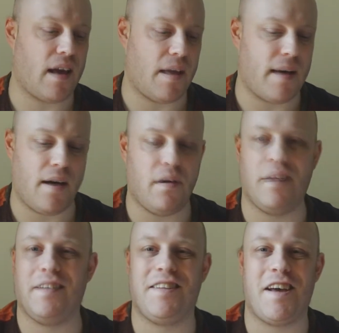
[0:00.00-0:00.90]
came out,
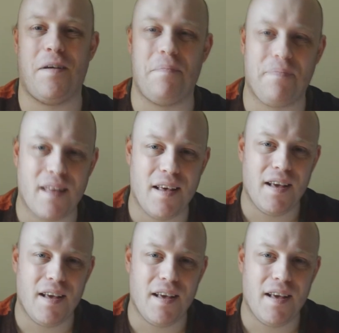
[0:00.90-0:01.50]
and